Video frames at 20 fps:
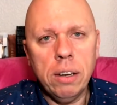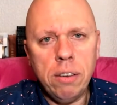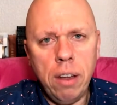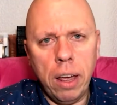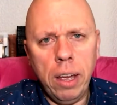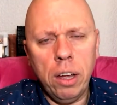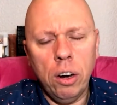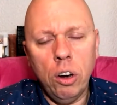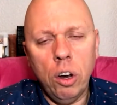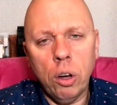
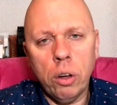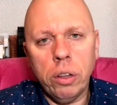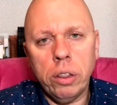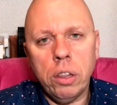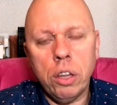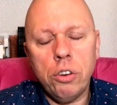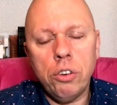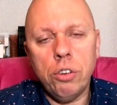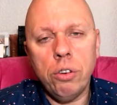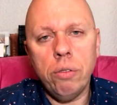Take a look
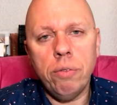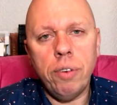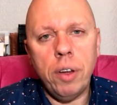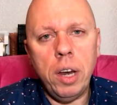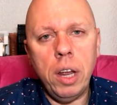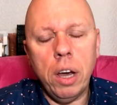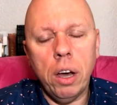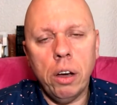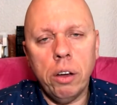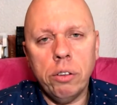at the two
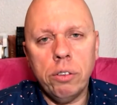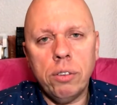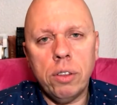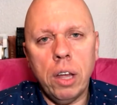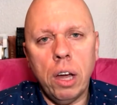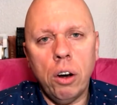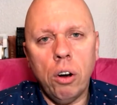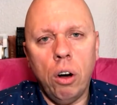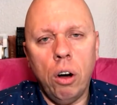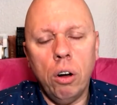videos
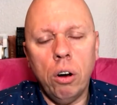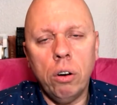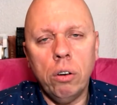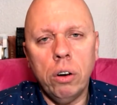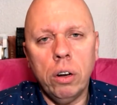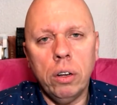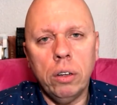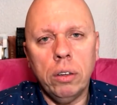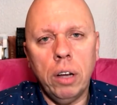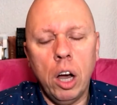that are
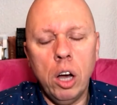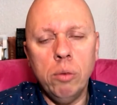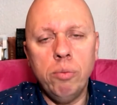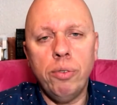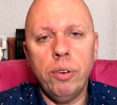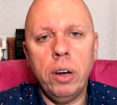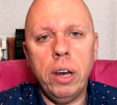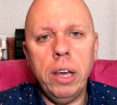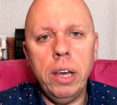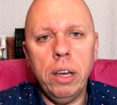
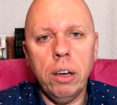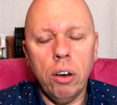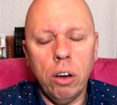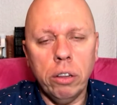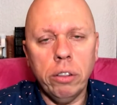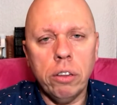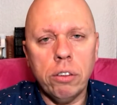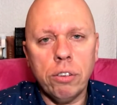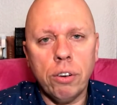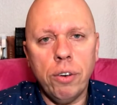hopefully
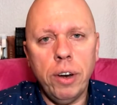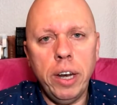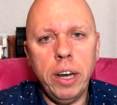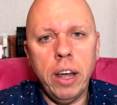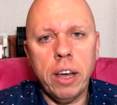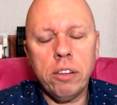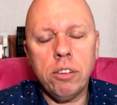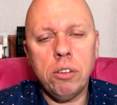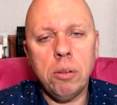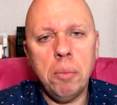on the screen
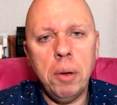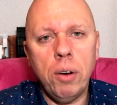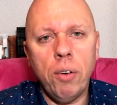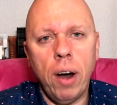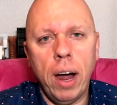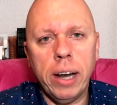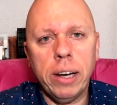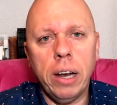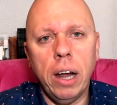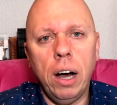next to me
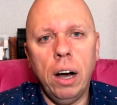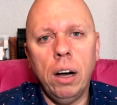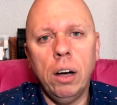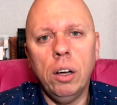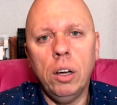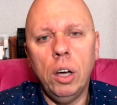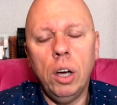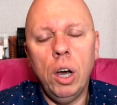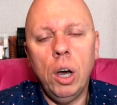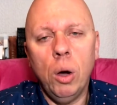right now.
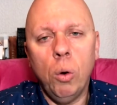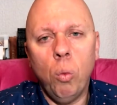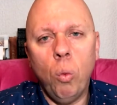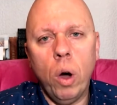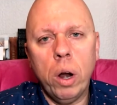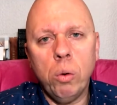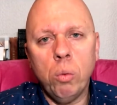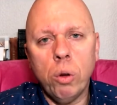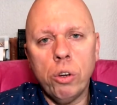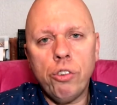
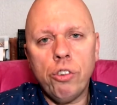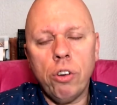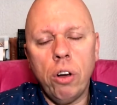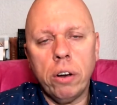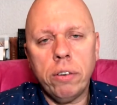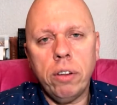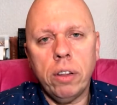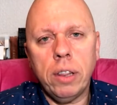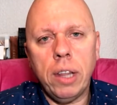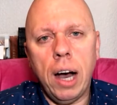One was
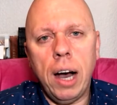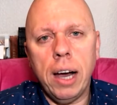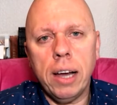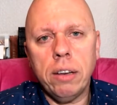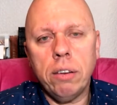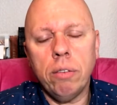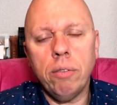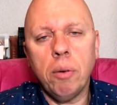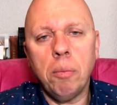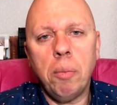shot at the
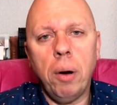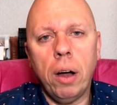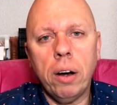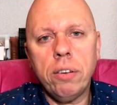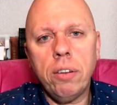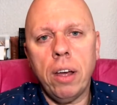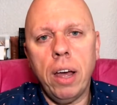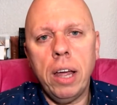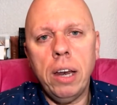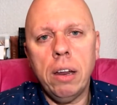height of
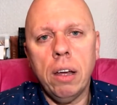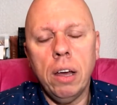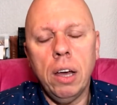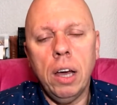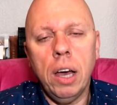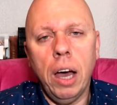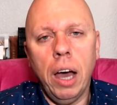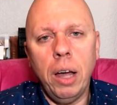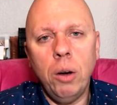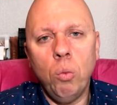apartheid,
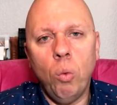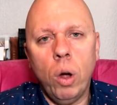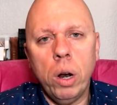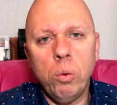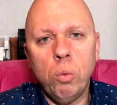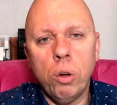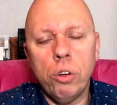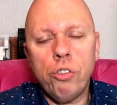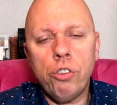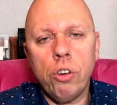and
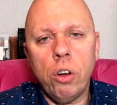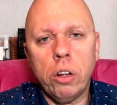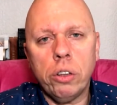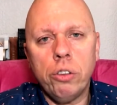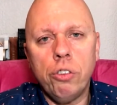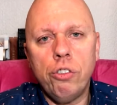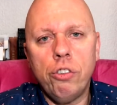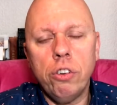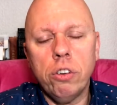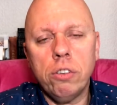one was
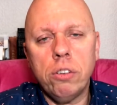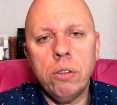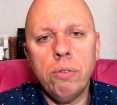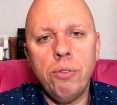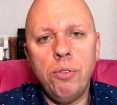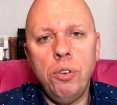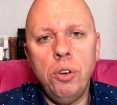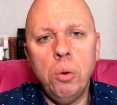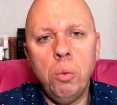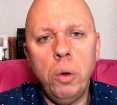shot just a
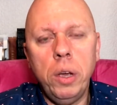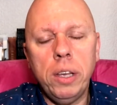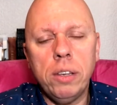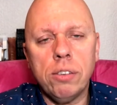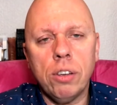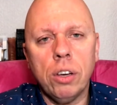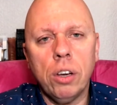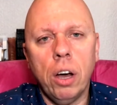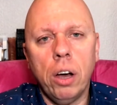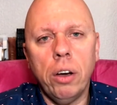few
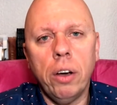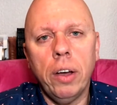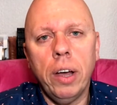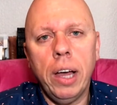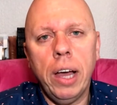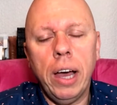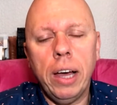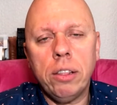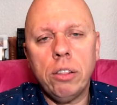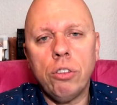weeks ago
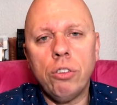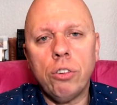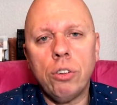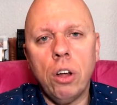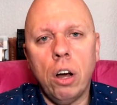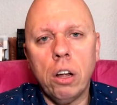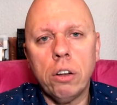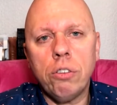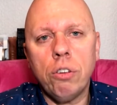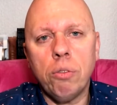at the
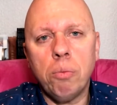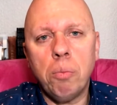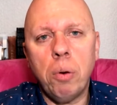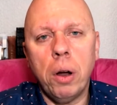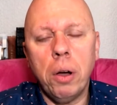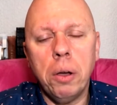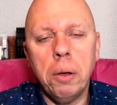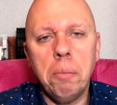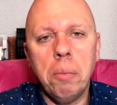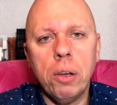start of
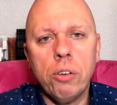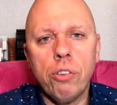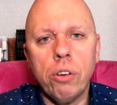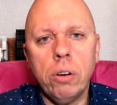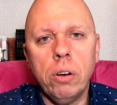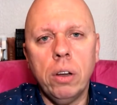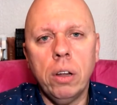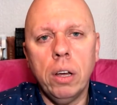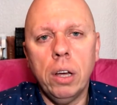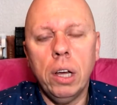
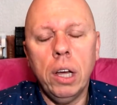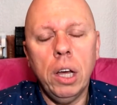prohibition.